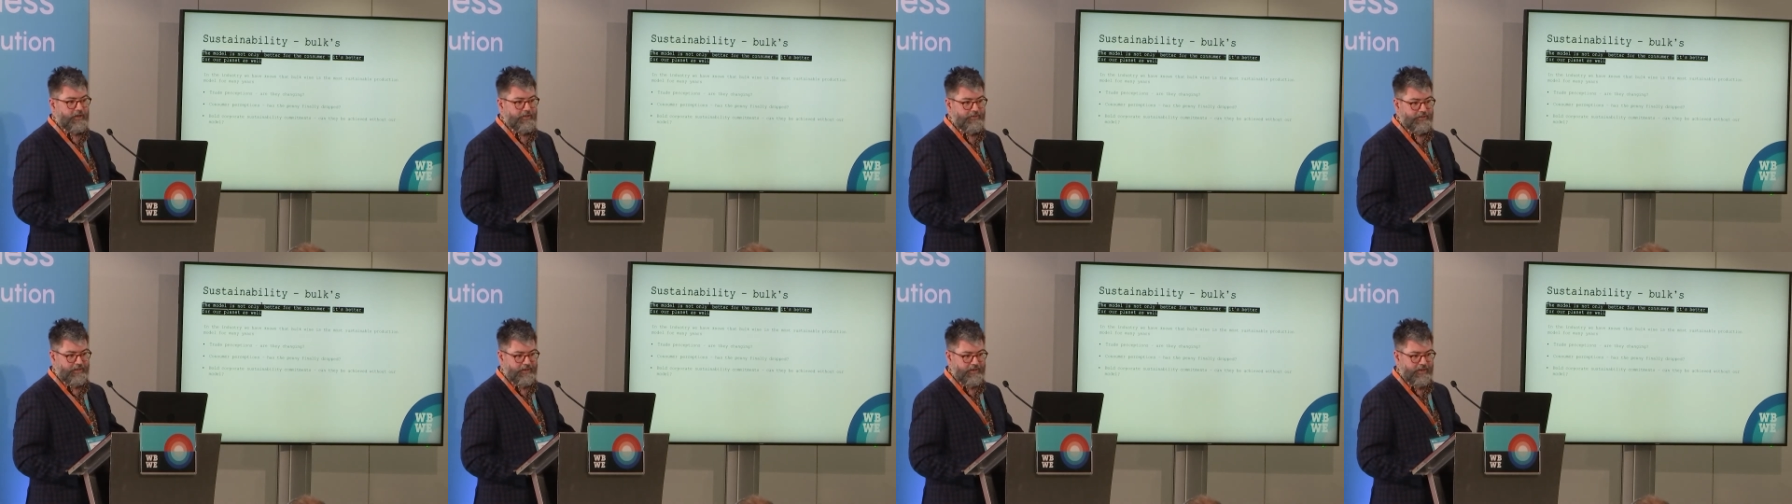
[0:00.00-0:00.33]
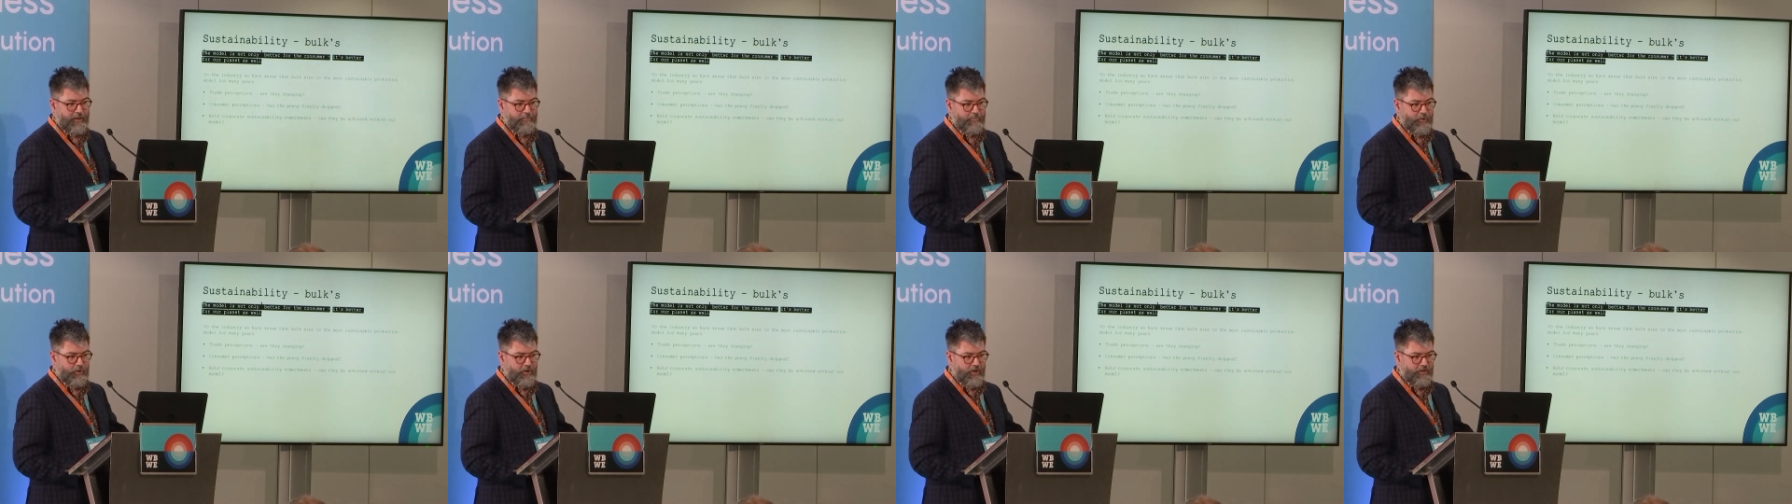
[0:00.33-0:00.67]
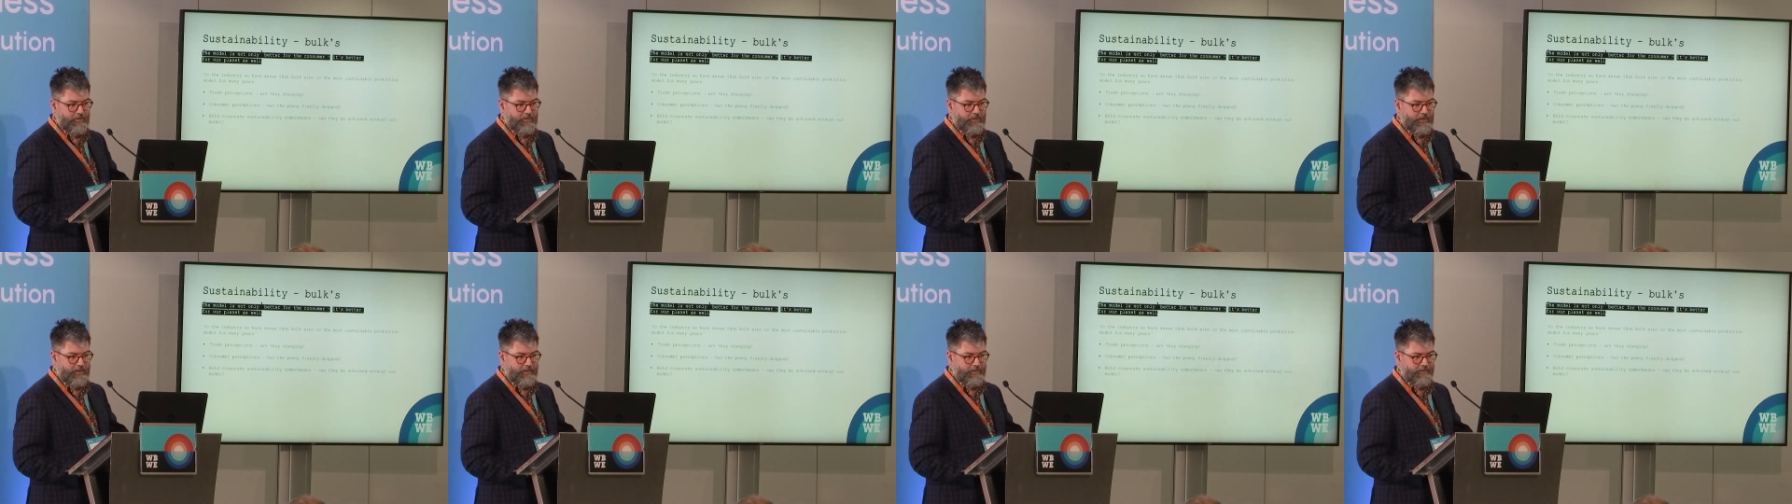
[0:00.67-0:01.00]
I think I put
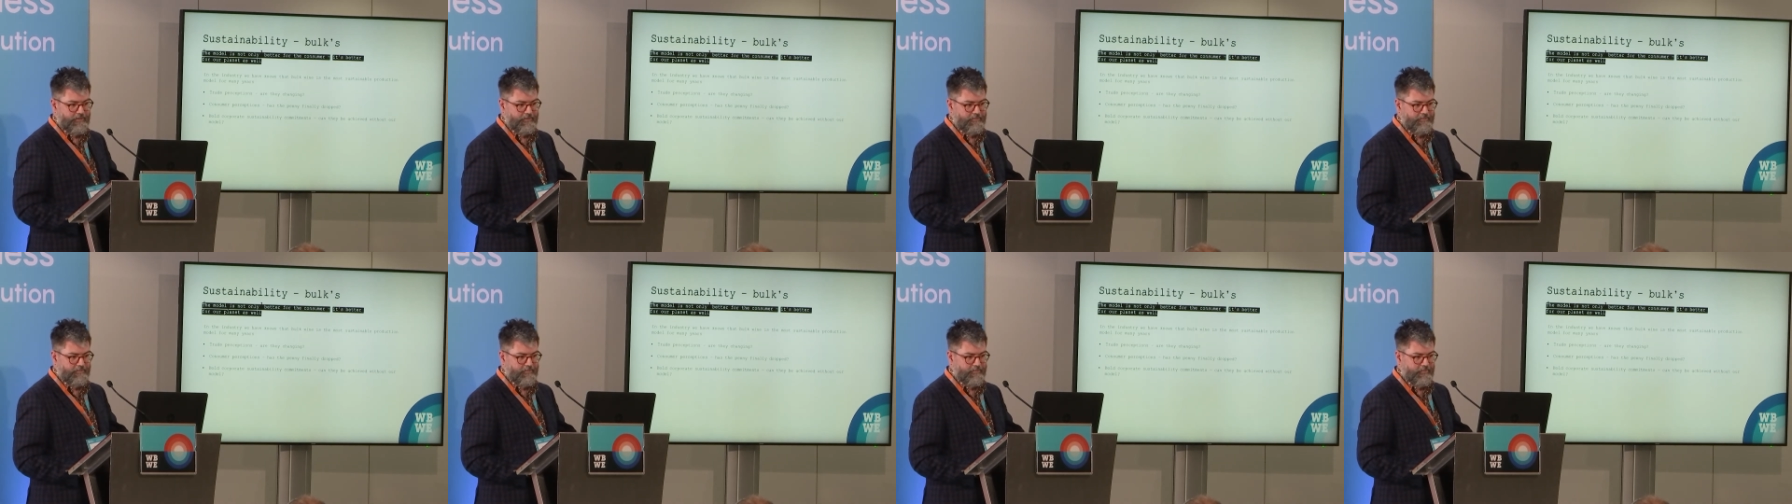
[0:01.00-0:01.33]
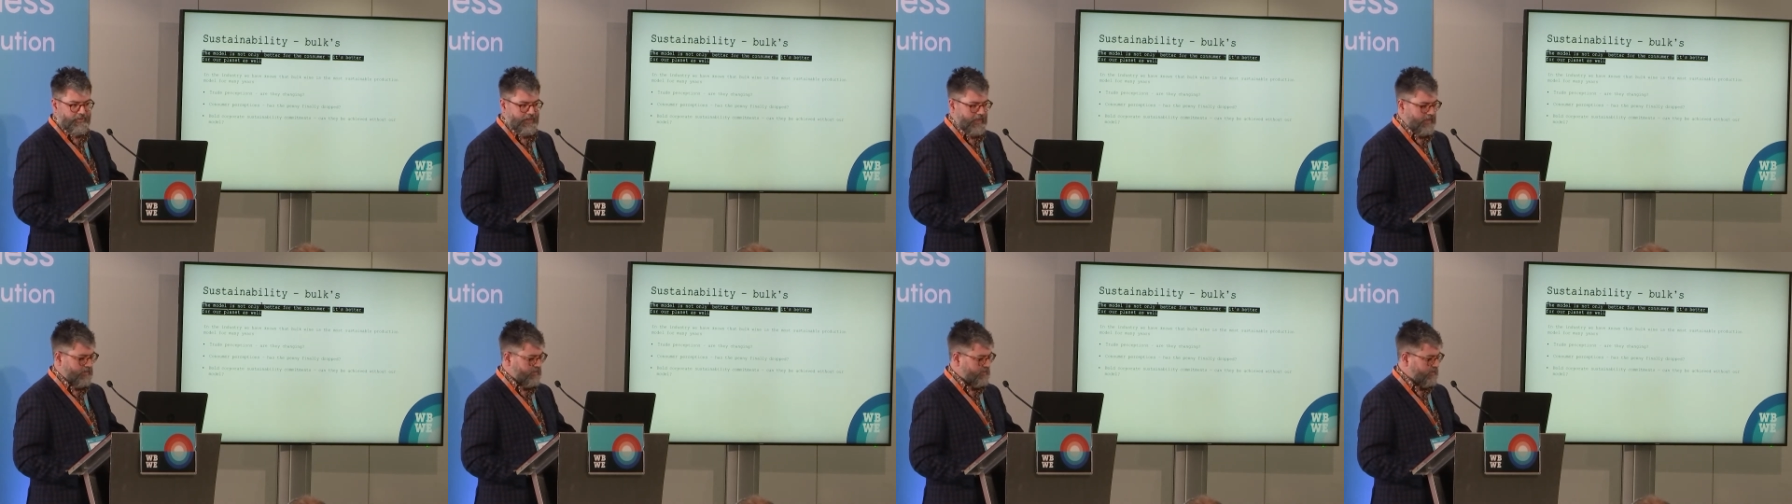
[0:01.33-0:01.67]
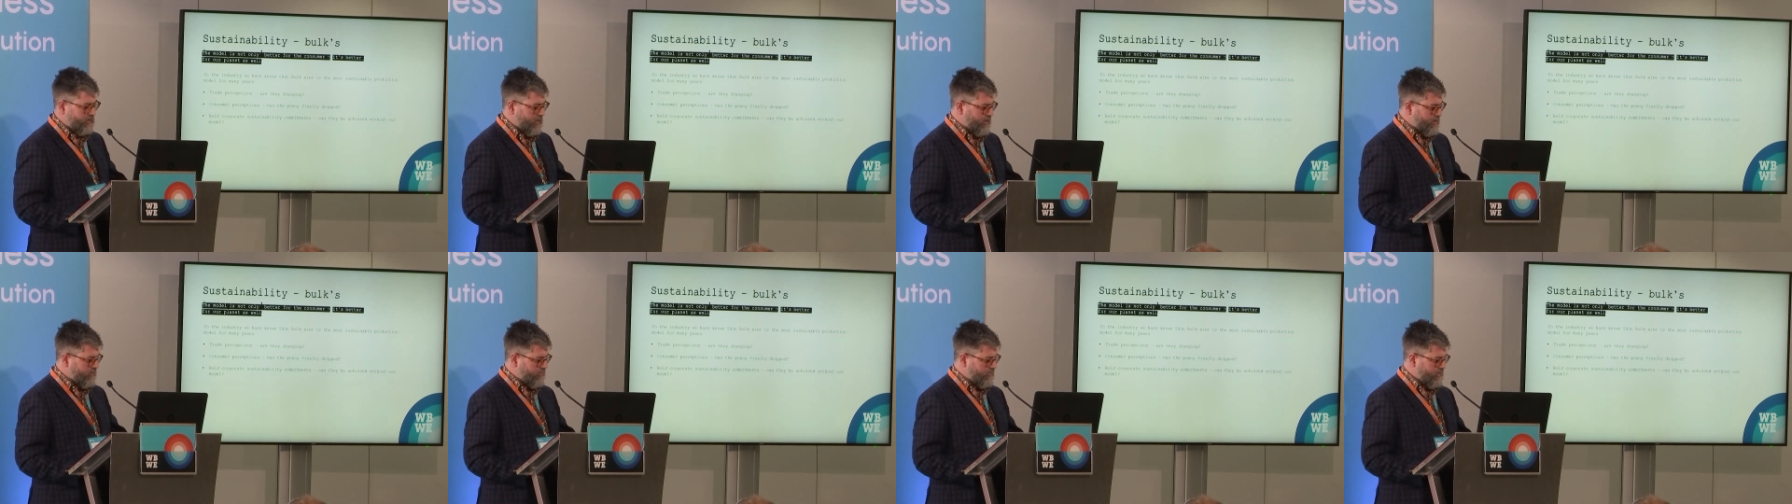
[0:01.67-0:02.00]
underneath that
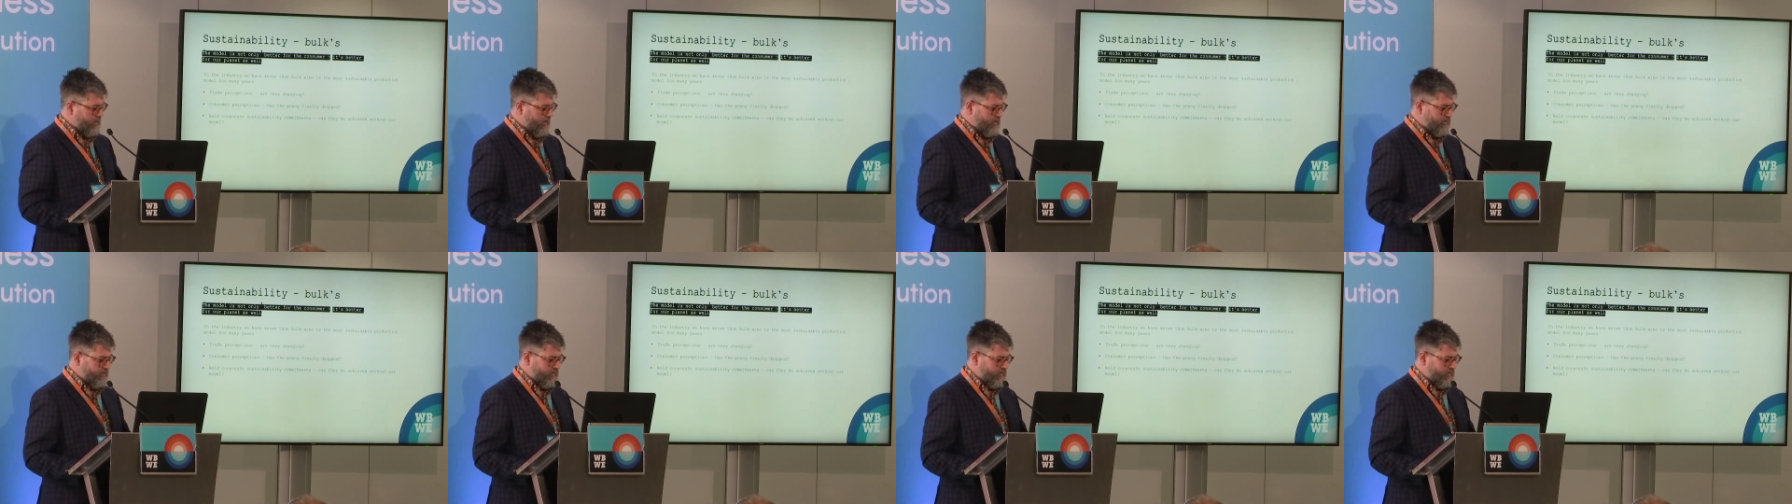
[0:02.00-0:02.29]
uh, that